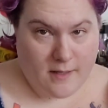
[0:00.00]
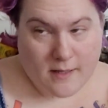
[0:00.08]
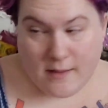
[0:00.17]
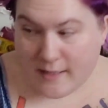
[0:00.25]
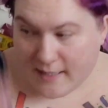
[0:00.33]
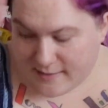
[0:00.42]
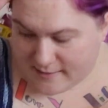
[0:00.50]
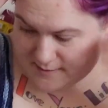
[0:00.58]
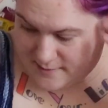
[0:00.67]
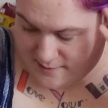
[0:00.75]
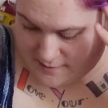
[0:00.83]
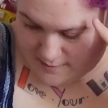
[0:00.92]

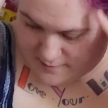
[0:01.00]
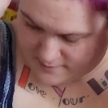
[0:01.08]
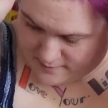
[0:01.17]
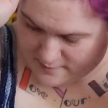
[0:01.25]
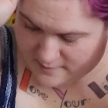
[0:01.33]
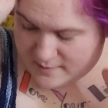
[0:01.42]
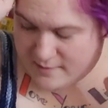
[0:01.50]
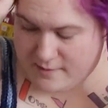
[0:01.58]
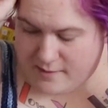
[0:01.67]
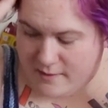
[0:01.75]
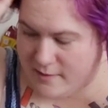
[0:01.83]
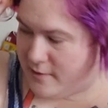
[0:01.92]
Let's
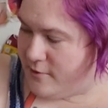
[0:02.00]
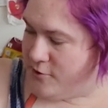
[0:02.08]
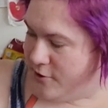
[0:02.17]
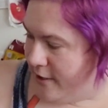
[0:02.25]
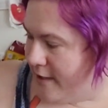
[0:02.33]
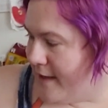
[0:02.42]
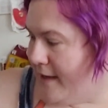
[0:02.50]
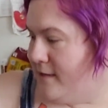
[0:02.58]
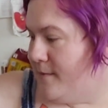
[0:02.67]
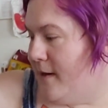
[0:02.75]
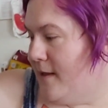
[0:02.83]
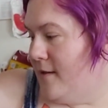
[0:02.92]
show you guys
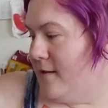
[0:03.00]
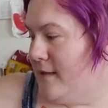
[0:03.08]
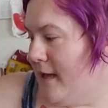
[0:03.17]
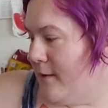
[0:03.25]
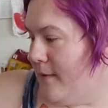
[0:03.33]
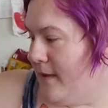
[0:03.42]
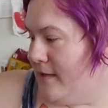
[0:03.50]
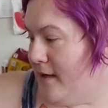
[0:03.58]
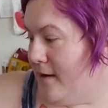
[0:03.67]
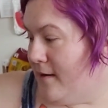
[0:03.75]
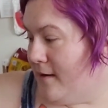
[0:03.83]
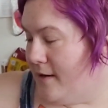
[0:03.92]
what it looks like while it's
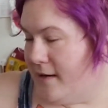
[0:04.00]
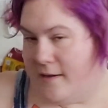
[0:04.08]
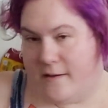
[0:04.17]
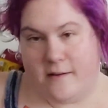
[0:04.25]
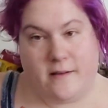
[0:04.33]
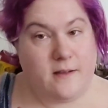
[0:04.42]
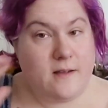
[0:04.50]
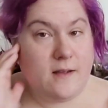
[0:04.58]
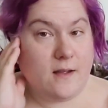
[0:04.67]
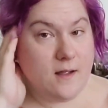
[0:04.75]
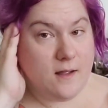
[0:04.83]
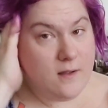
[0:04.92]
on.
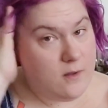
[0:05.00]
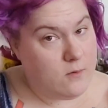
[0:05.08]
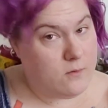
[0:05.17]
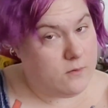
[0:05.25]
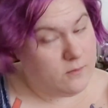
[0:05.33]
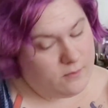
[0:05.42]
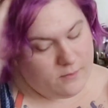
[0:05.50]
Woo.